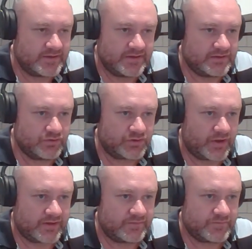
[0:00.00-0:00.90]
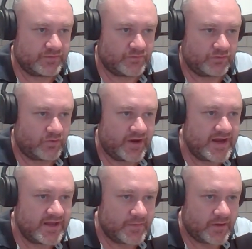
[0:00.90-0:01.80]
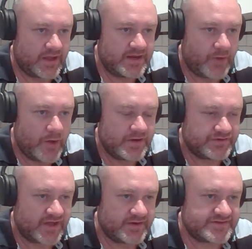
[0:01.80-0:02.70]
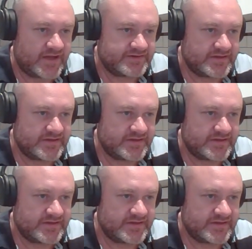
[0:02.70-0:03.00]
it looked like on any moment he was going to start